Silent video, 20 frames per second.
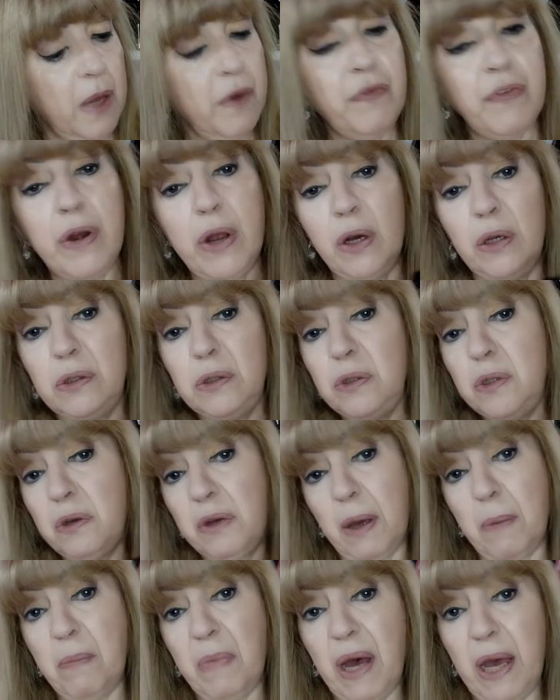If not, you
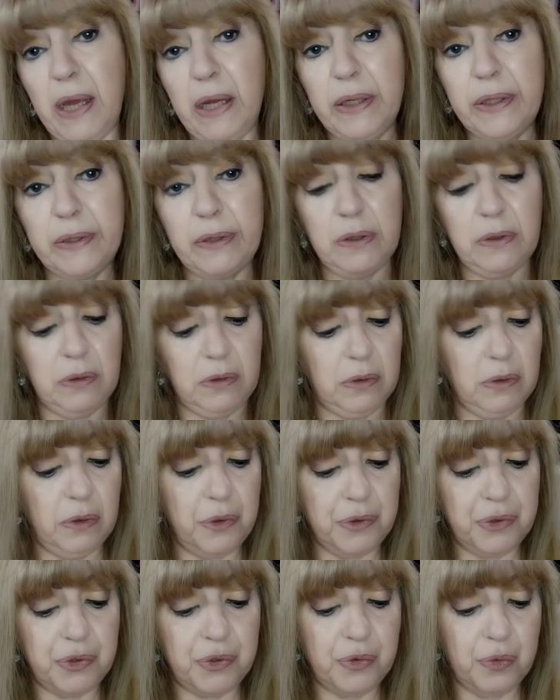can buy it
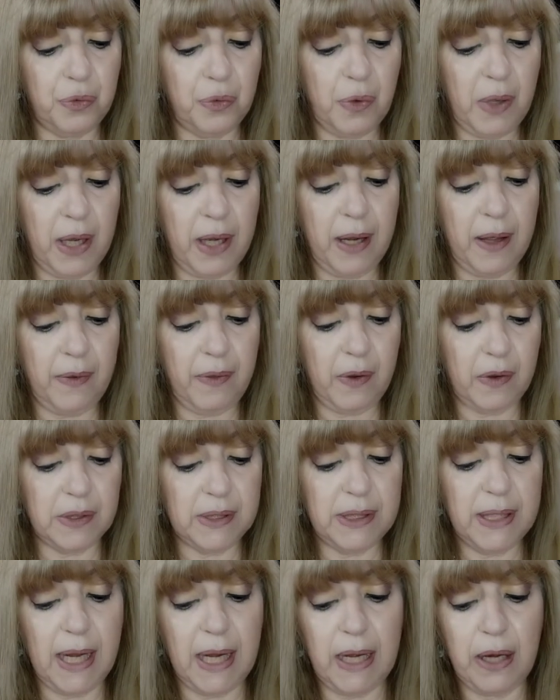to another
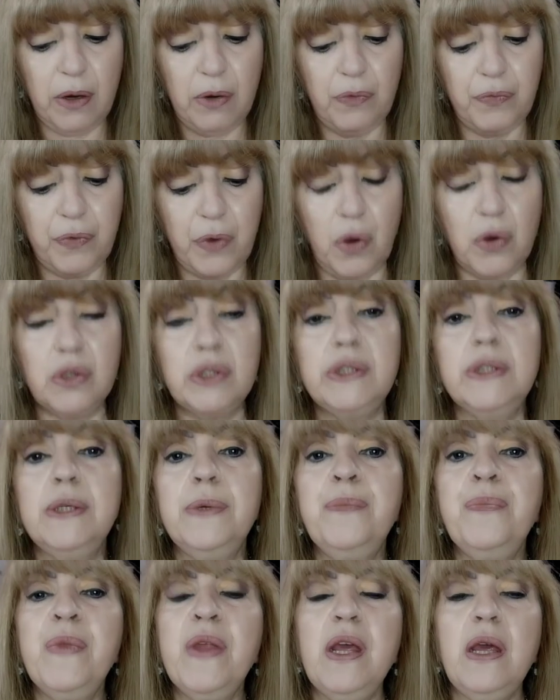seller, of course.
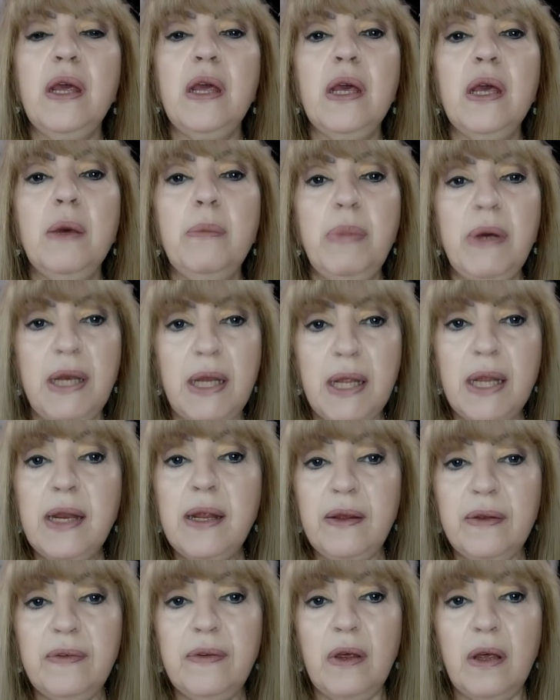But it
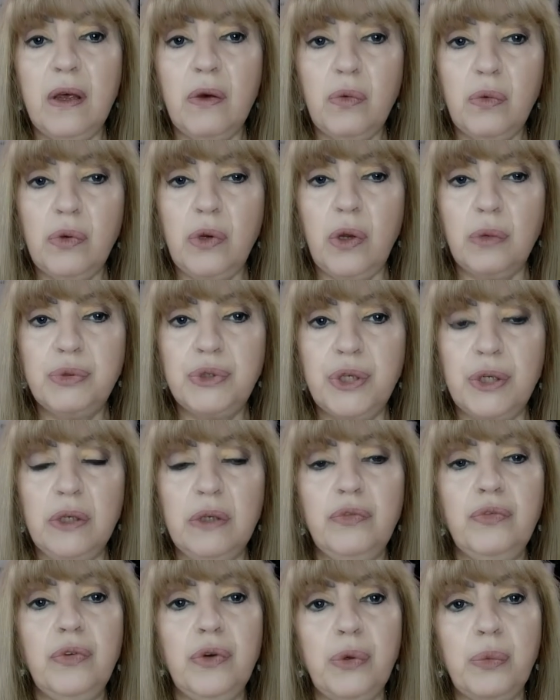is a good option
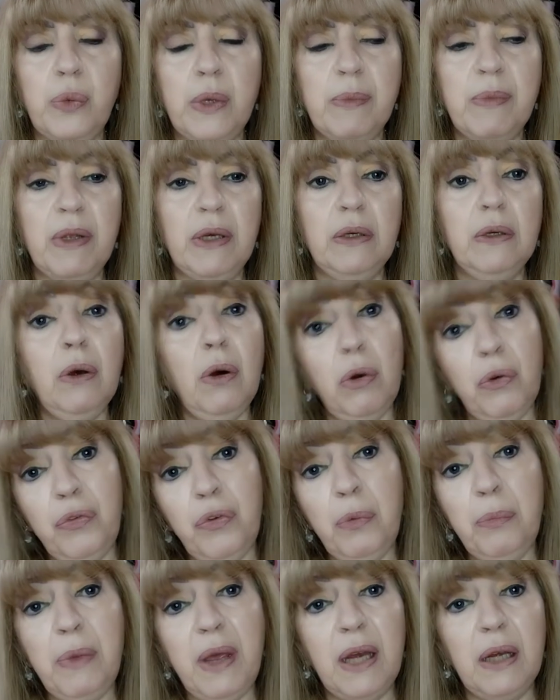for women or
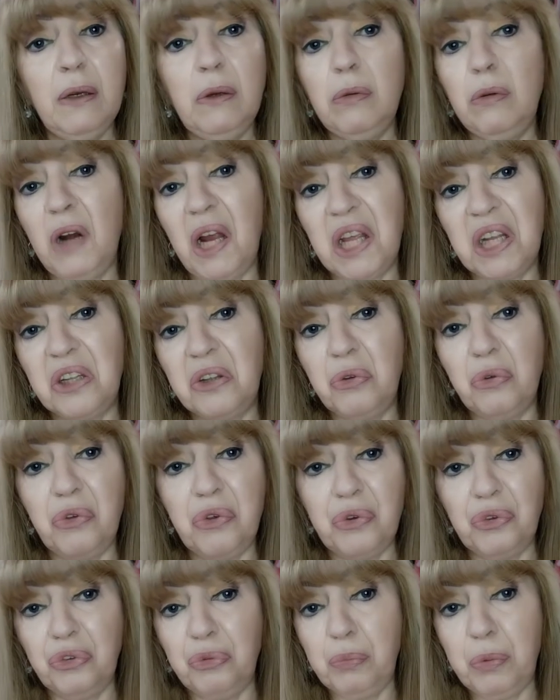for men who like to
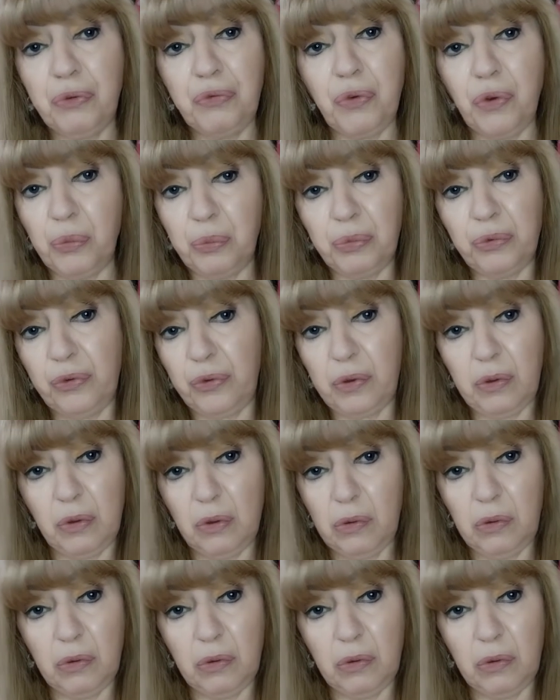use perfumes.